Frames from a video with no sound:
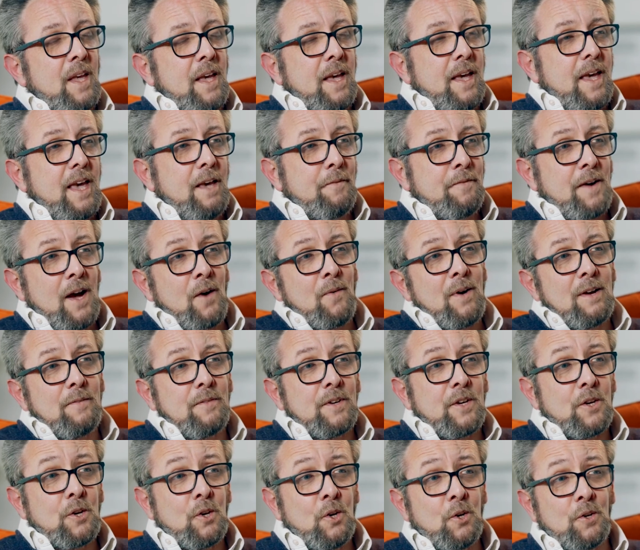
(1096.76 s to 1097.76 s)
If, however,
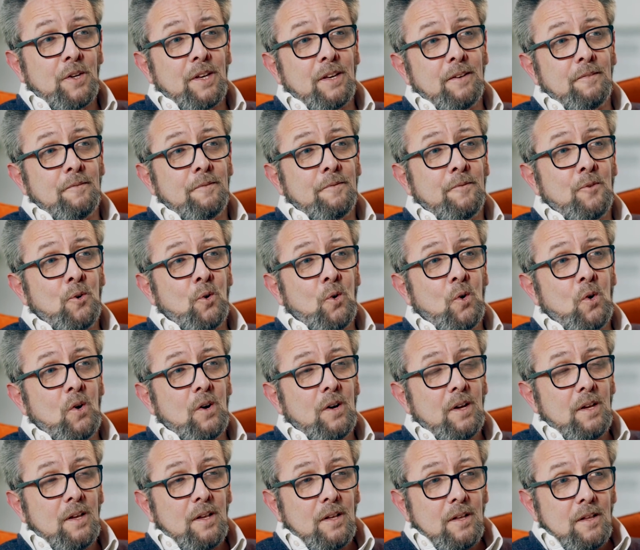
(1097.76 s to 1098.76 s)
you're looking for
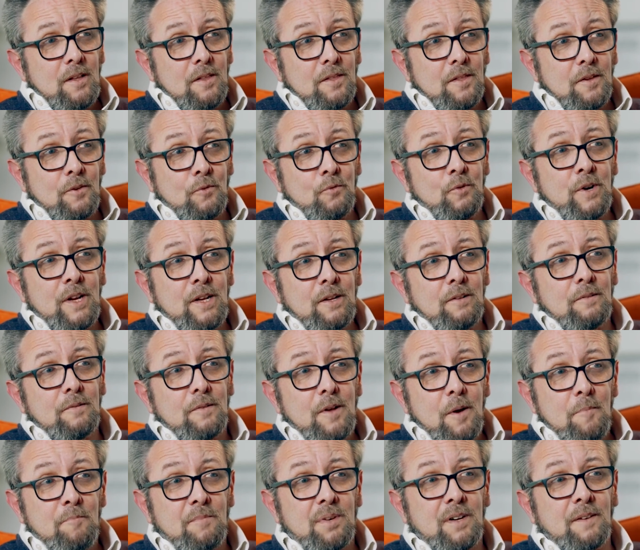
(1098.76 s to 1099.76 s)
the real
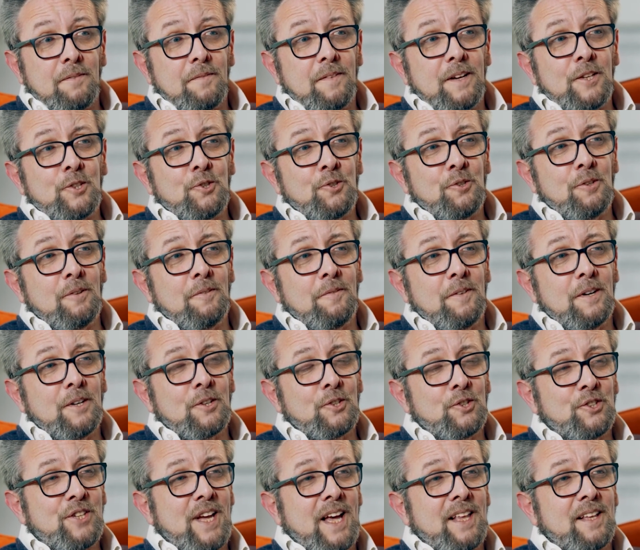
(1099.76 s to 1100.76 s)
professional
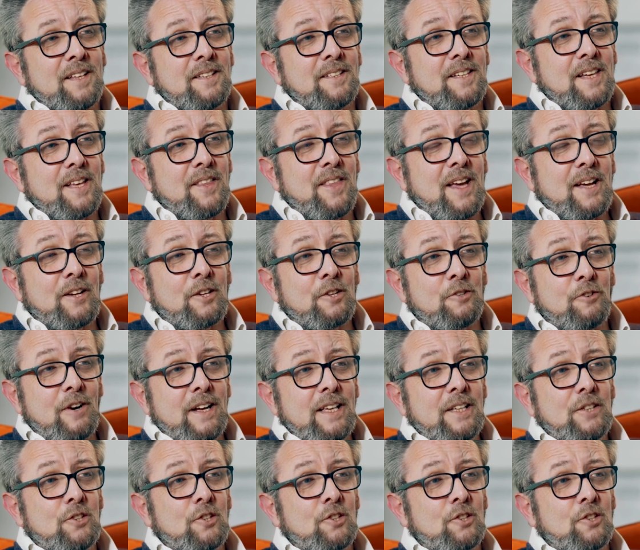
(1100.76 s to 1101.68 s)
functionality, that great